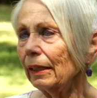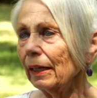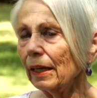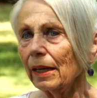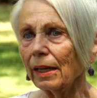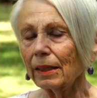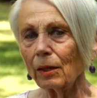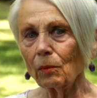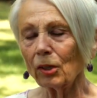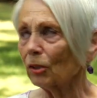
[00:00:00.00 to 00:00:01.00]
and
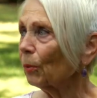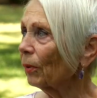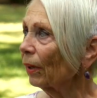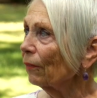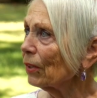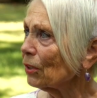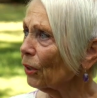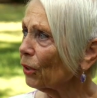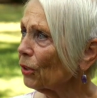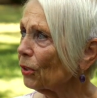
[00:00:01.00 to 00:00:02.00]
they wanted to bring
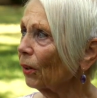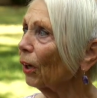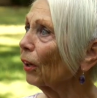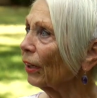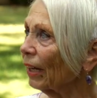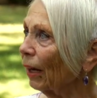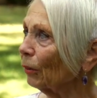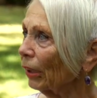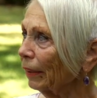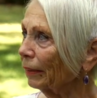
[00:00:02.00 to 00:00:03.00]
visitors to Elkhart
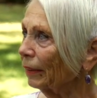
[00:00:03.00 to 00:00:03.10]
County.